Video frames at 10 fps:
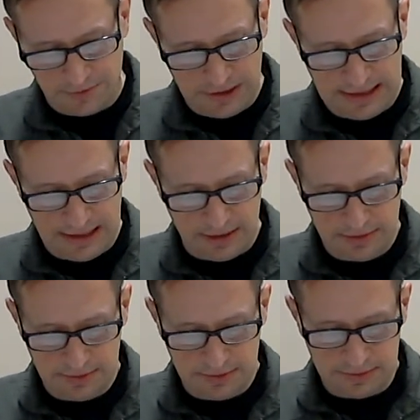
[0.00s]

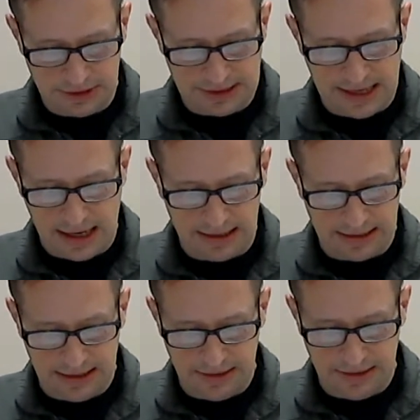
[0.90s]
and tying in
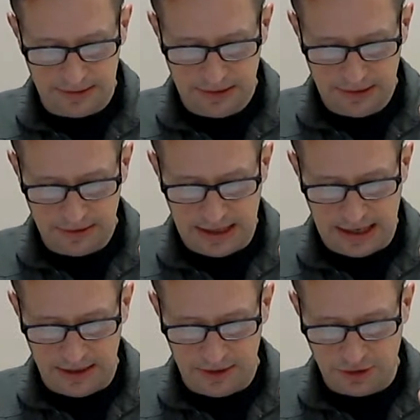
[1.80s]
the COVID thing,
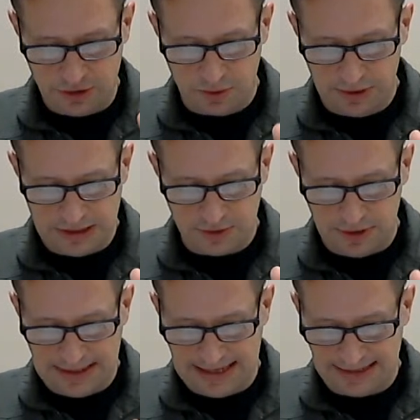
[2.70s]
just to highlight
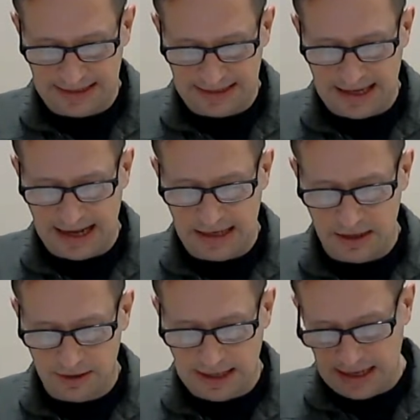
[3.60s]
that the
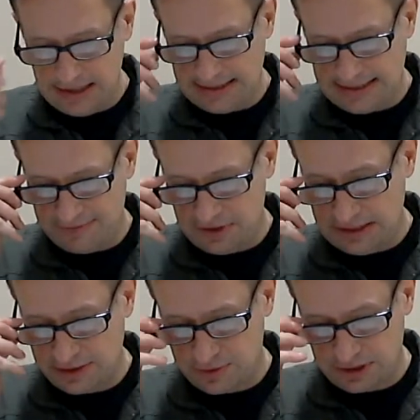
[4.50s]
school district tested
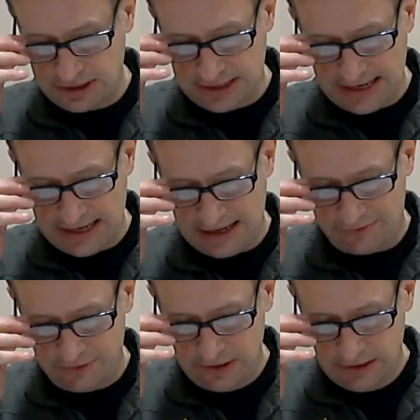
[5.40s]

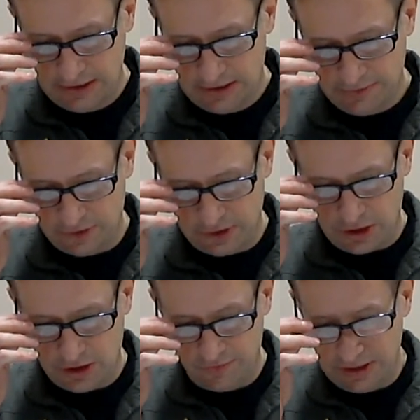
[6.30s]
887 district
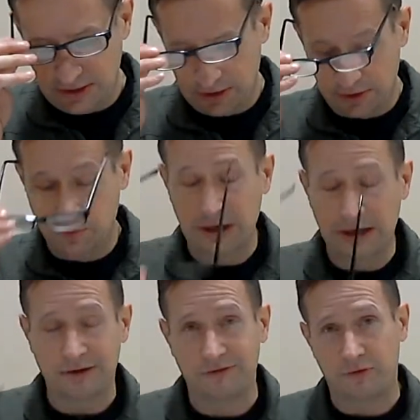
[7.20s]
staff for
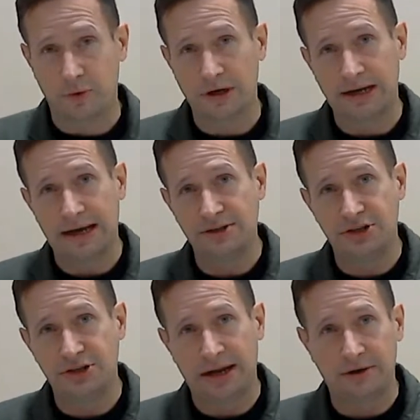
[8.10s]
COVID during the week of
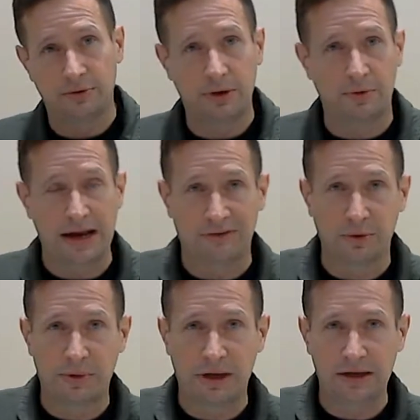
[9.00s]
4 to 9
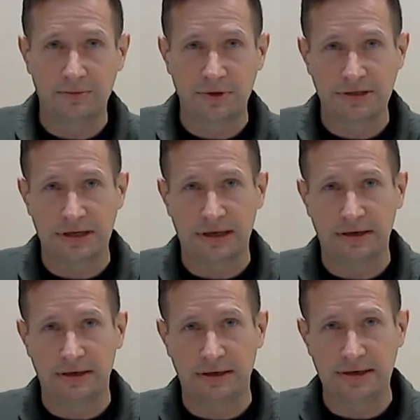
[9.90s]
January when everybody
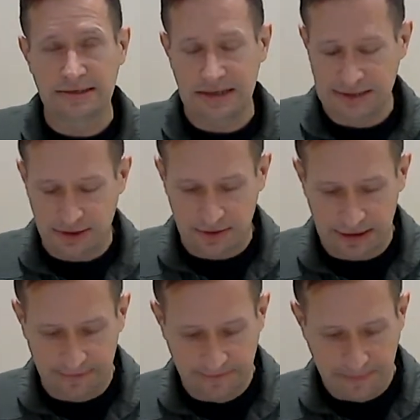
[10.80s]
was in
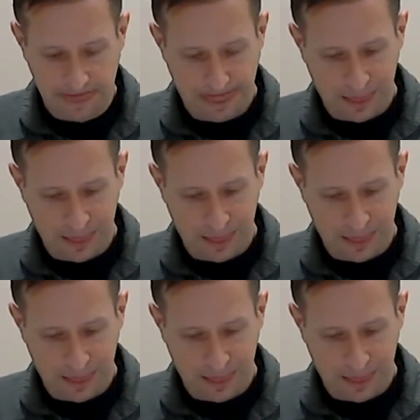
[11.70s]
distance learning,